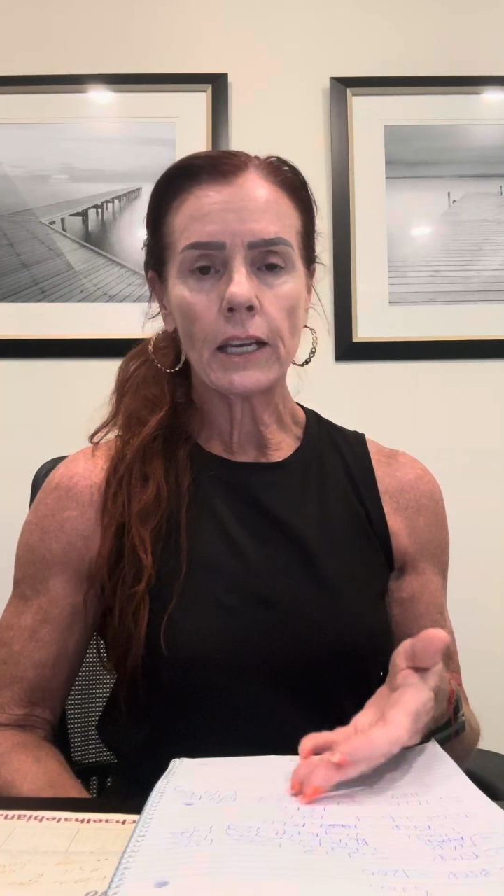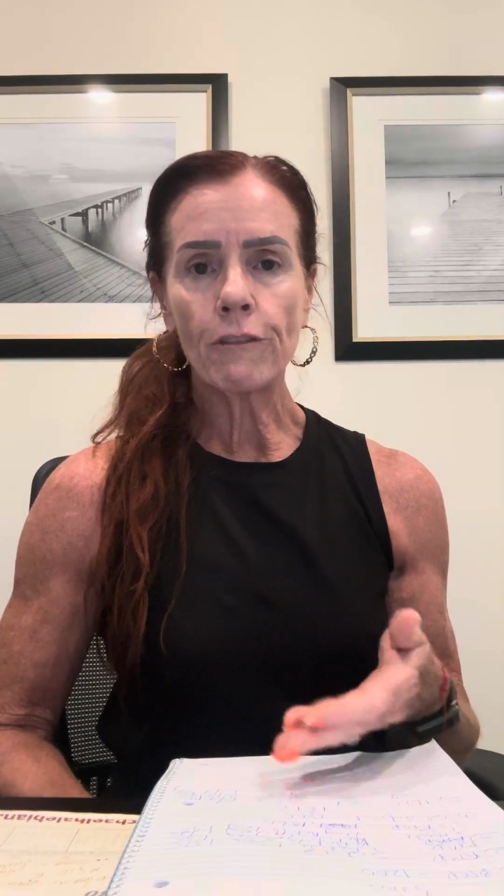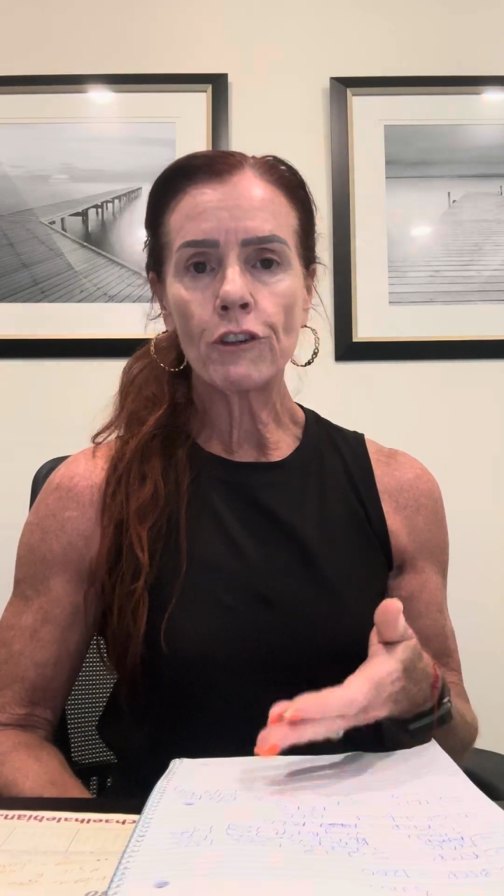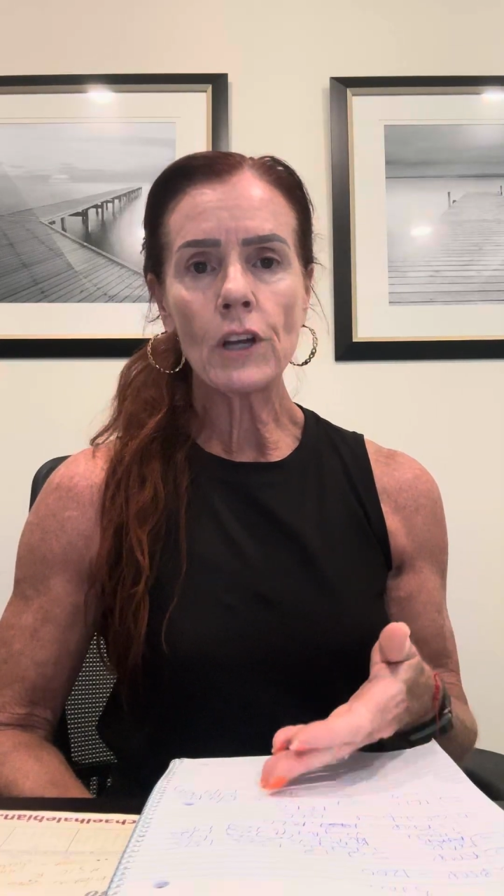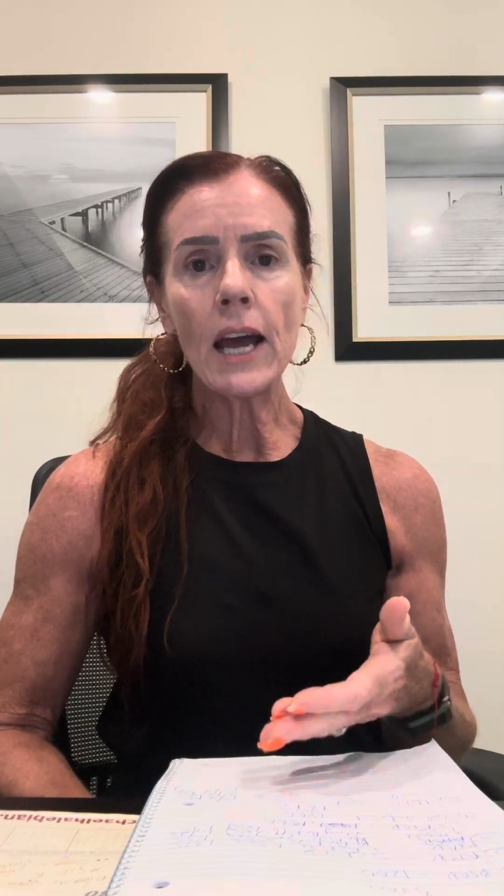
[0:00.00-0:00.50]

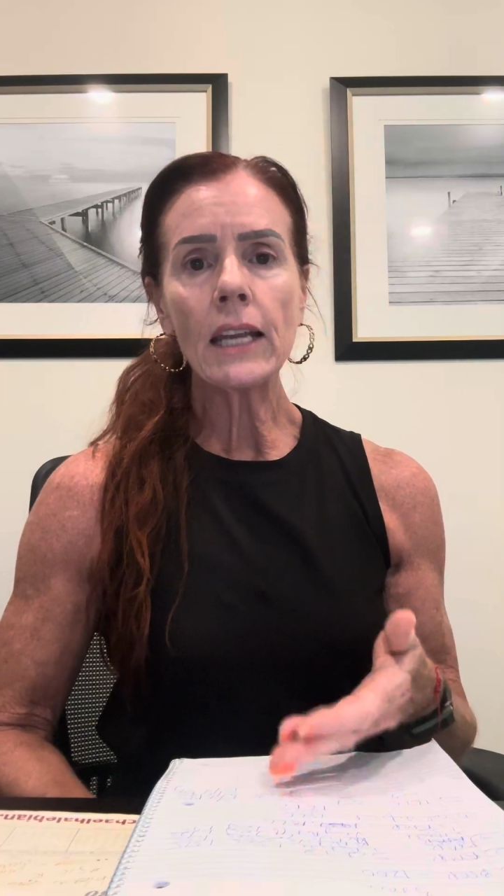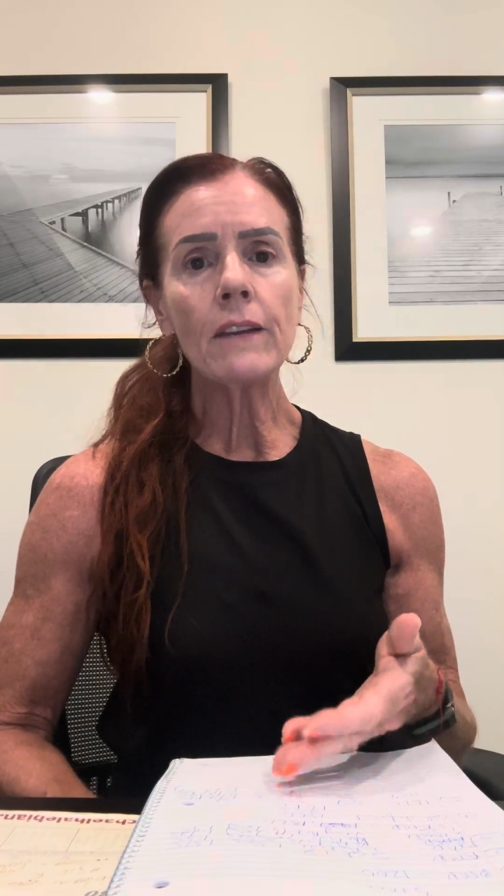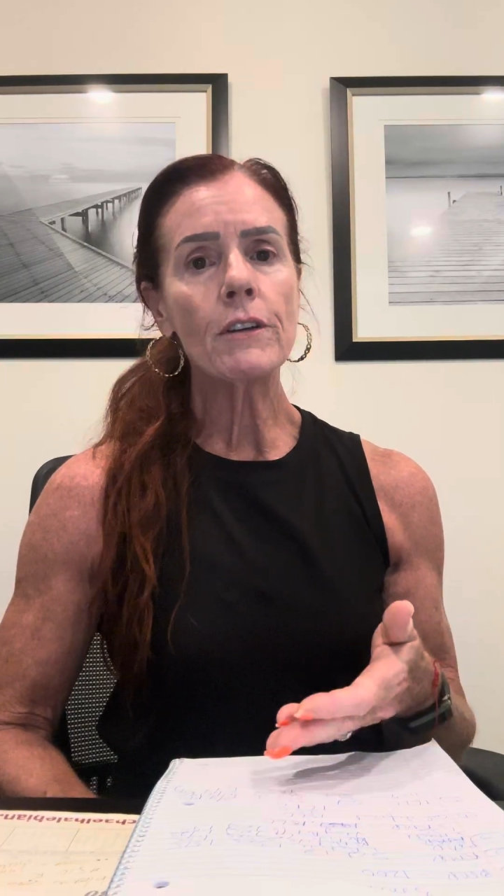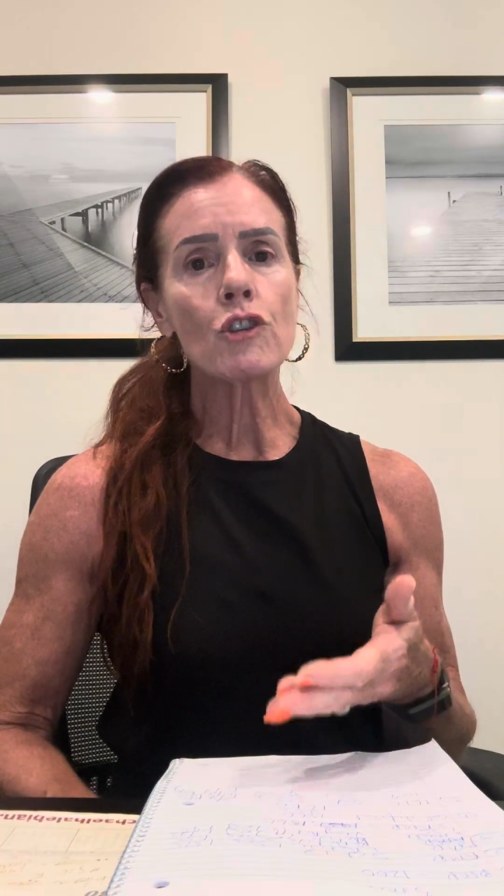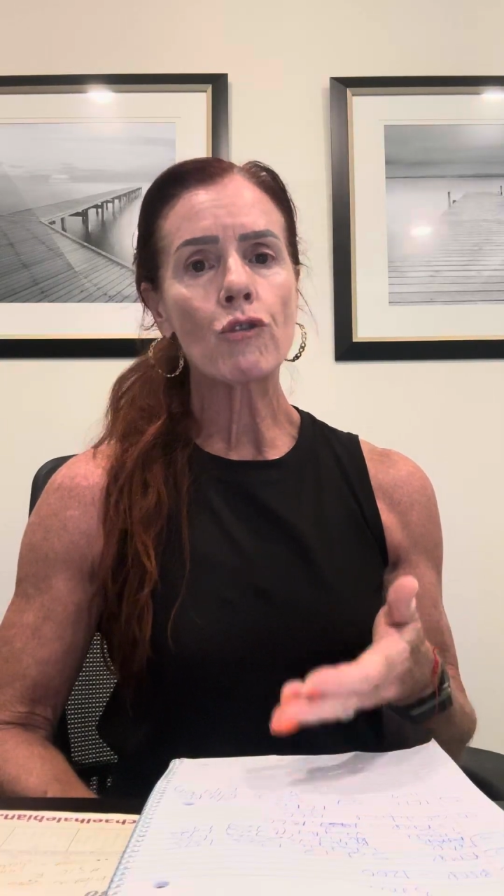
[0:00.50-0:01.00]
If you're not
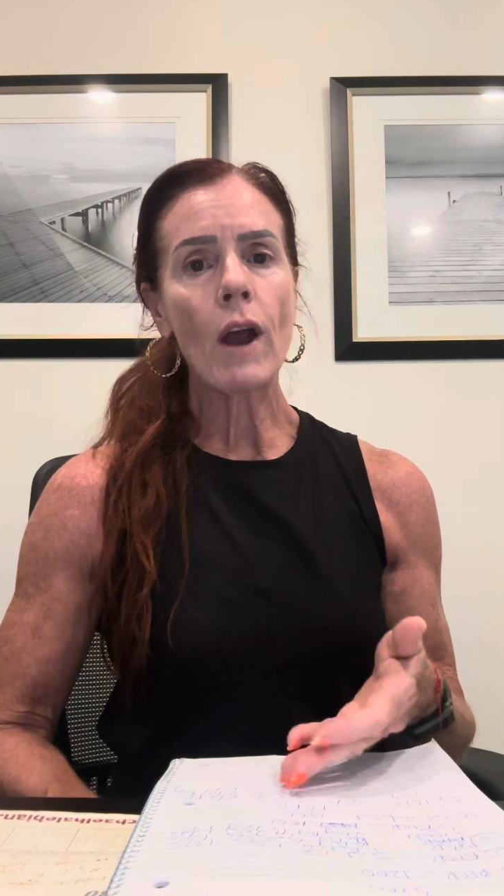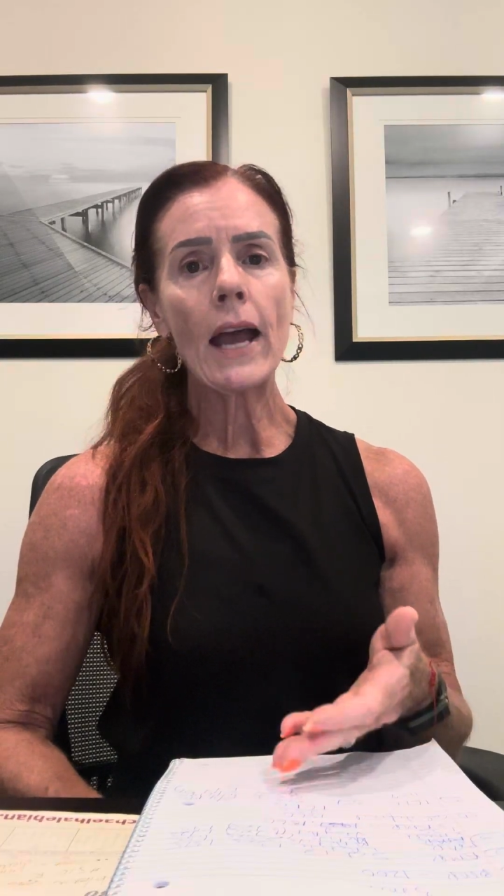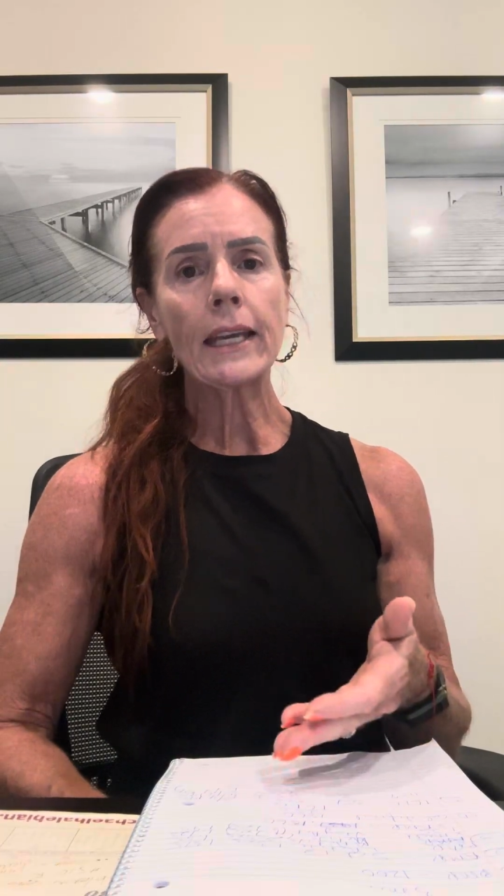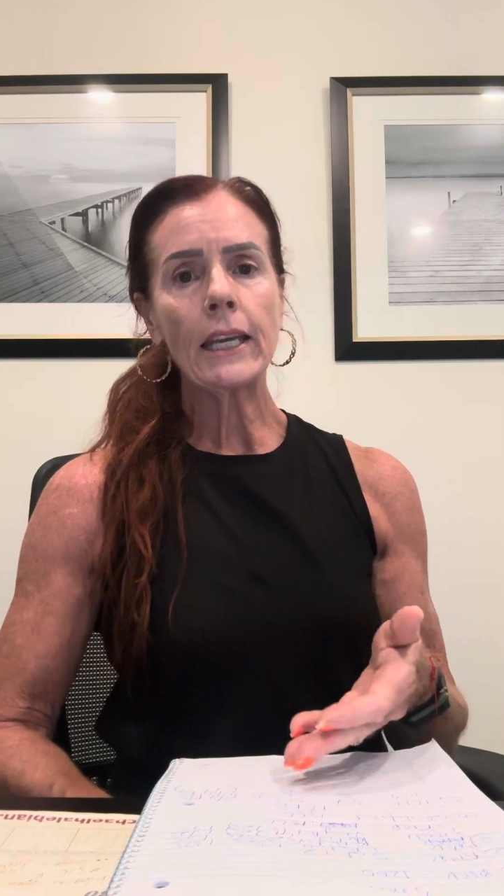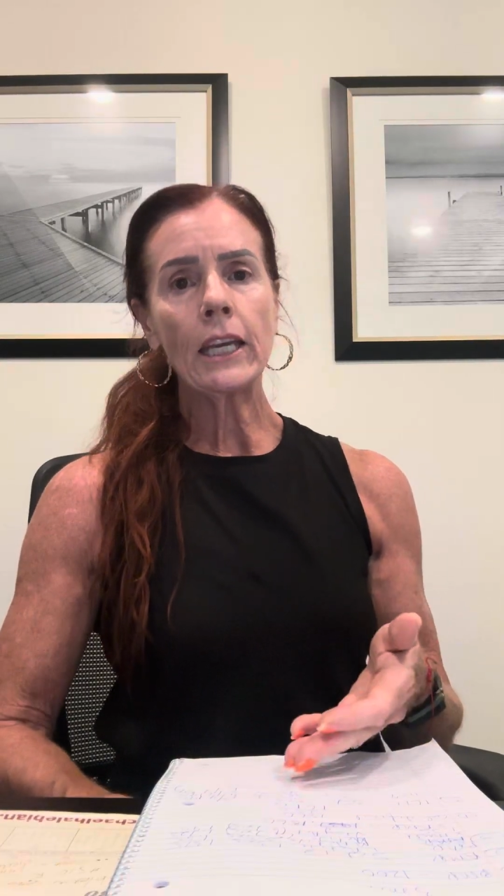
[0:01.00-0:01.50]
even
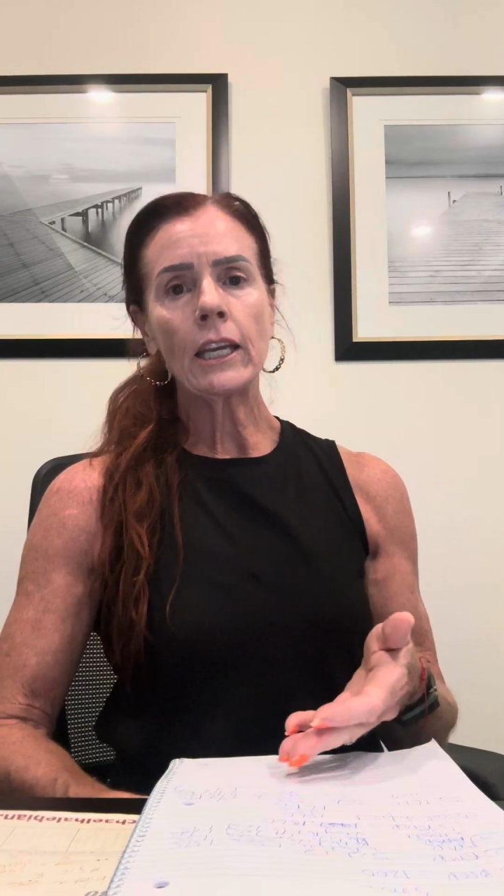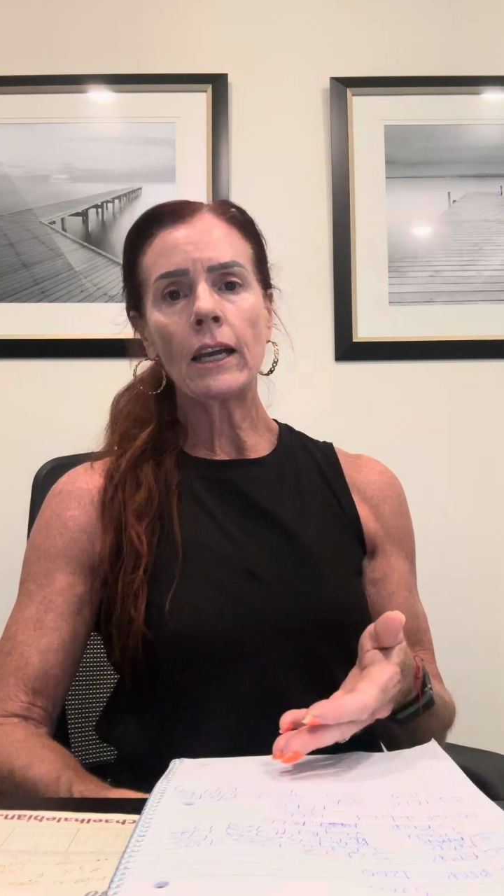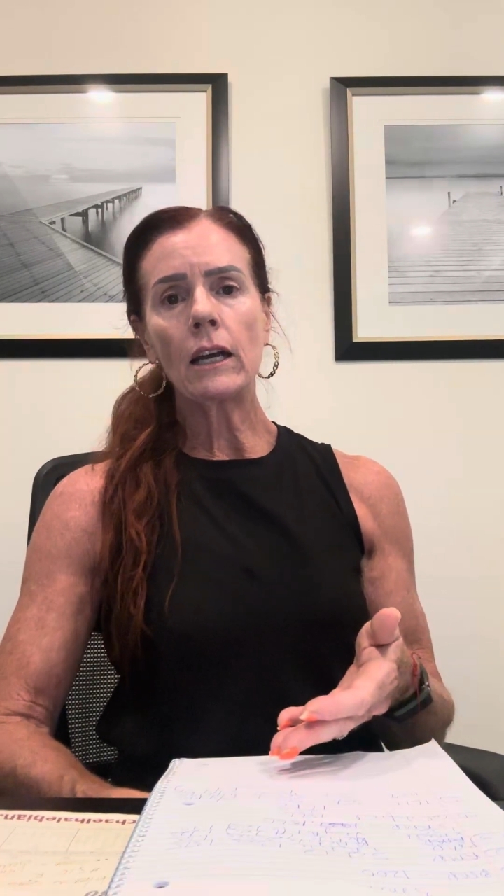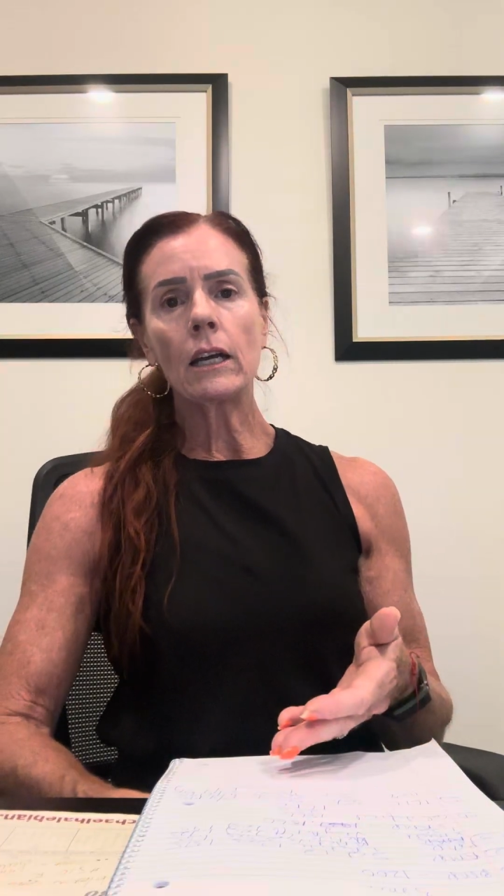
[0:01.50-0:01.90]
tracking